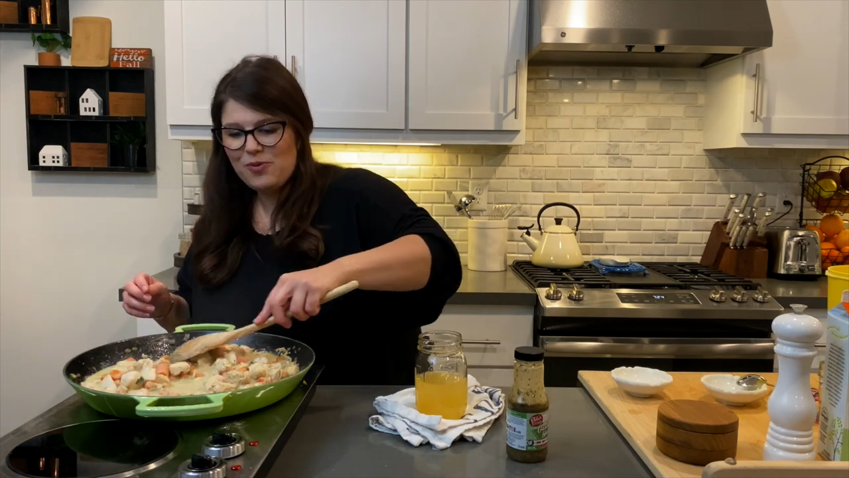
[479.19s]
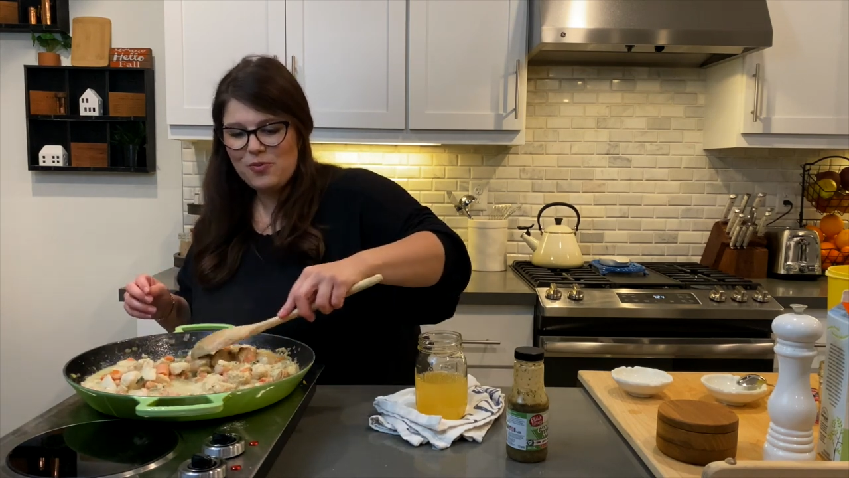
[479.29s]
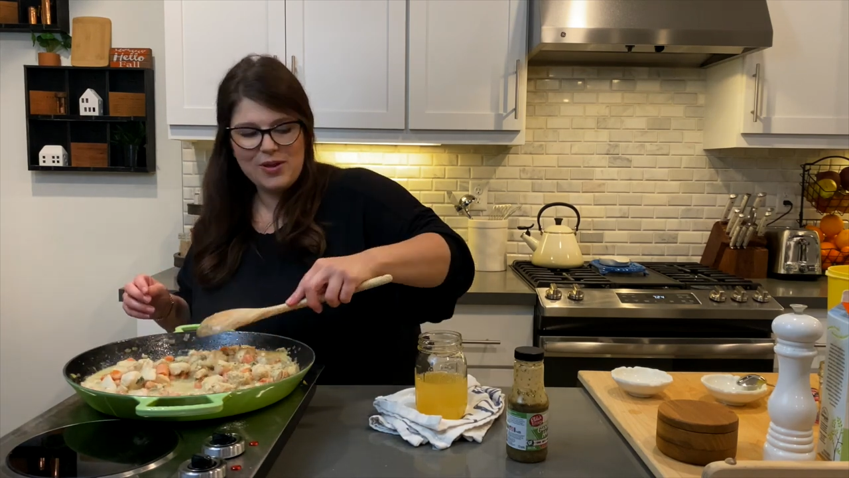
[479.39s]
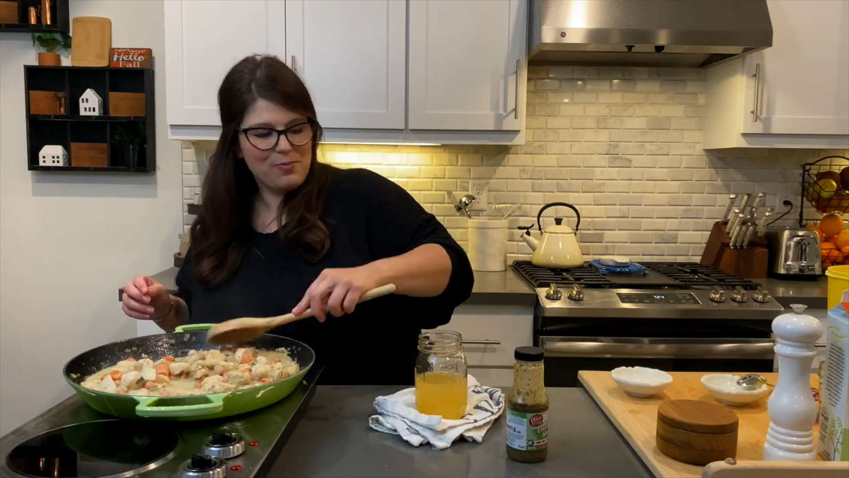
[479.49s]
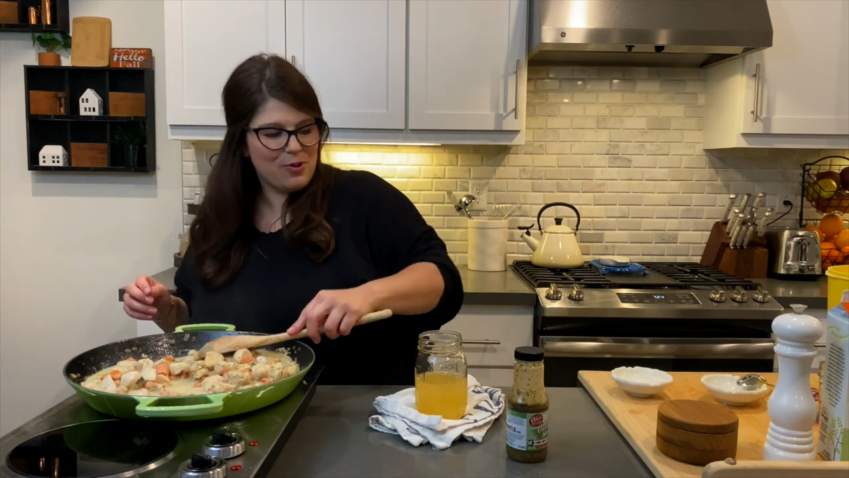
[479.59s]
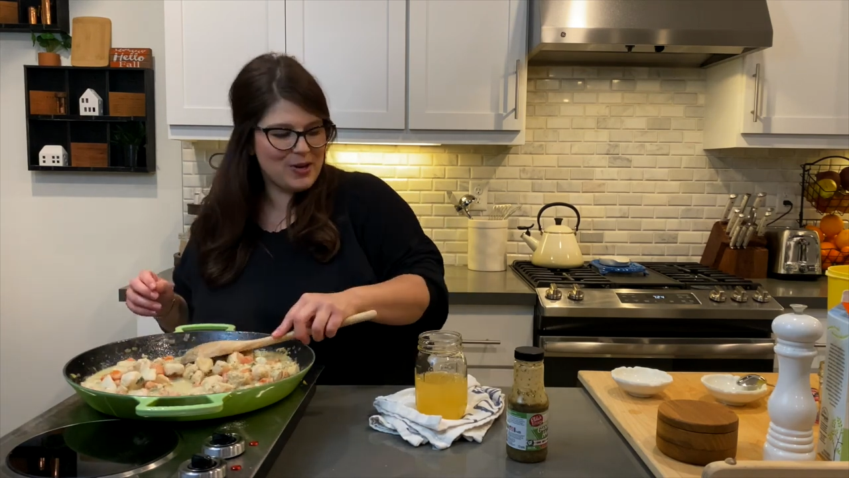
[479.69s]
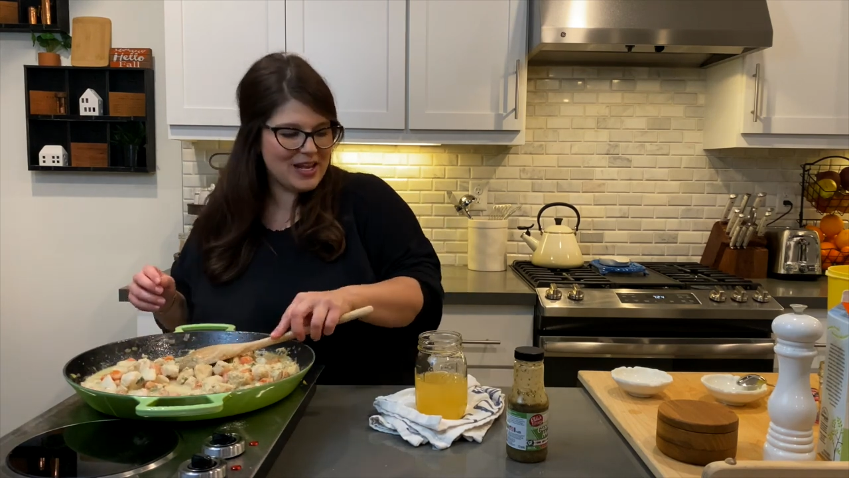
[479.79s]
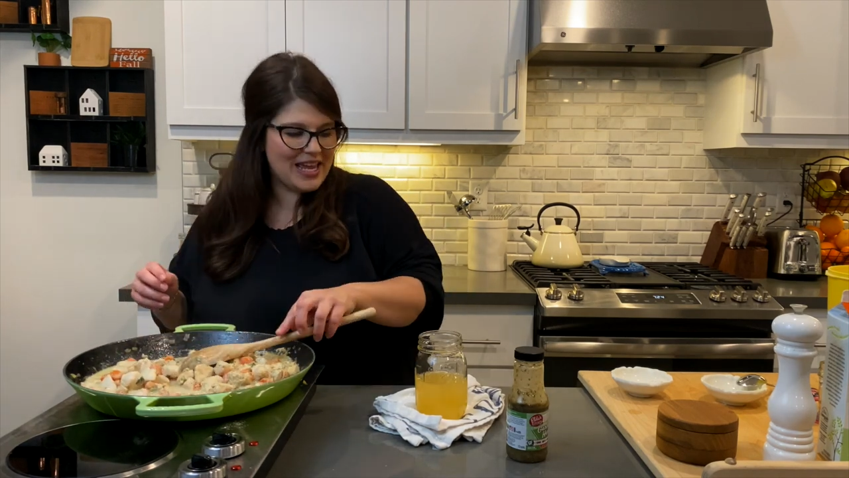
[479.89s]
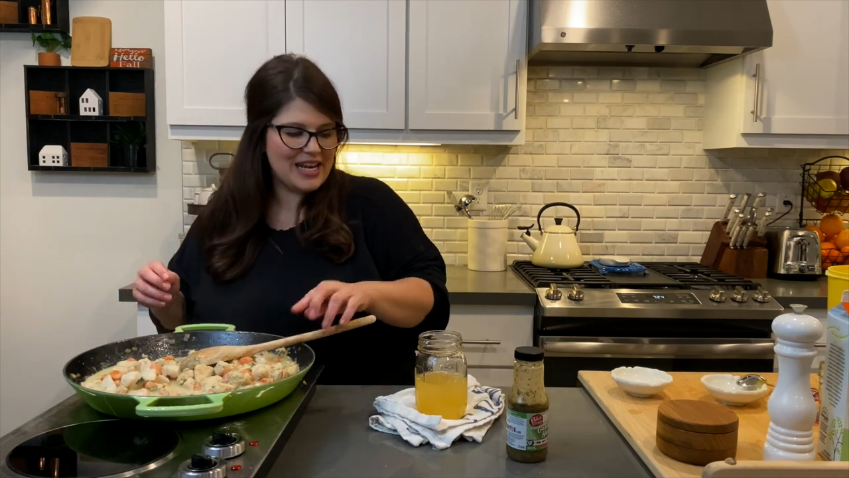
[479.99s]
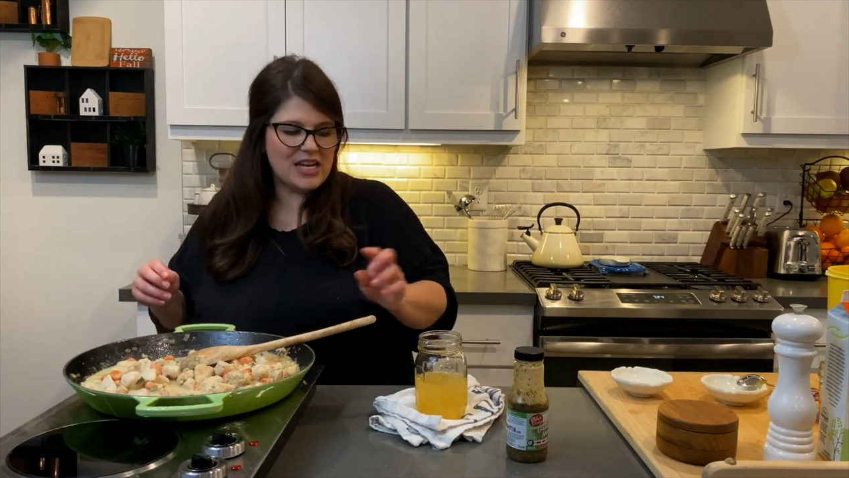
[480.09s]
We put
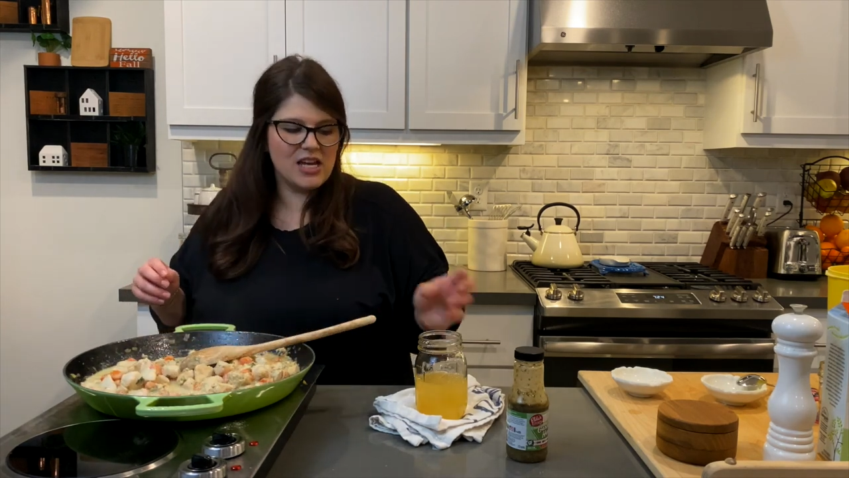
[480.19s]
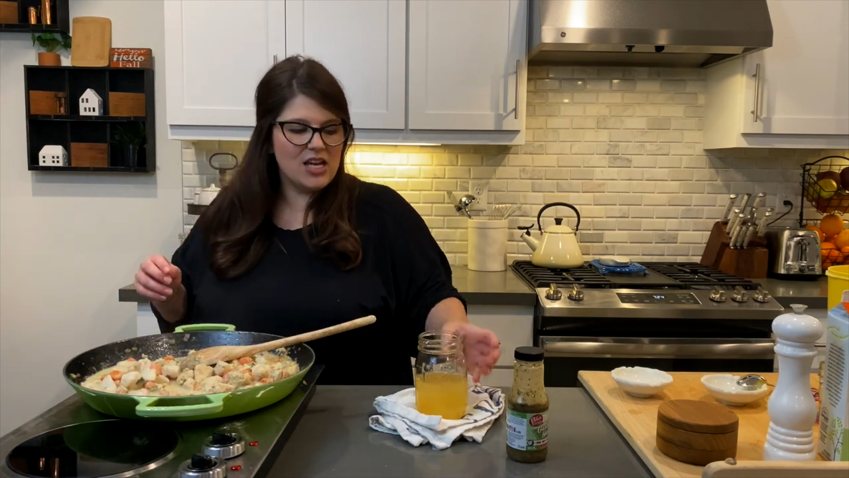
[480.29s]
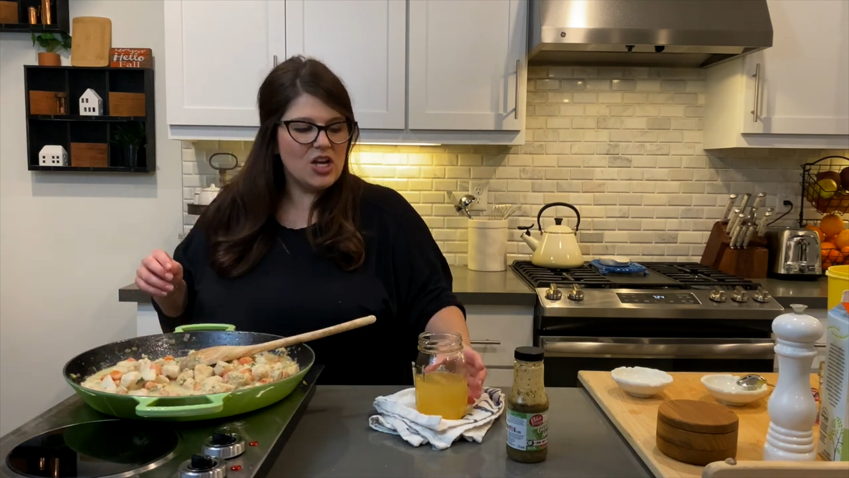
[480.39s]
in